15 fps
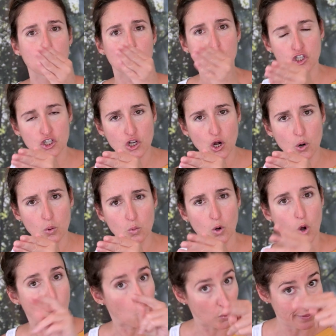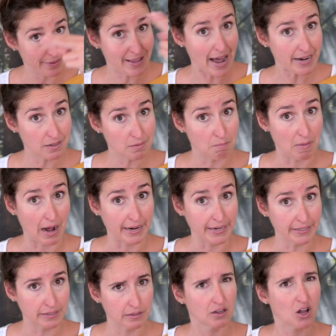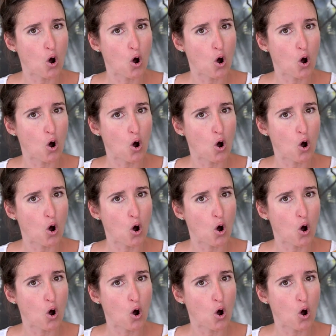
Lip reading: So with that in mind,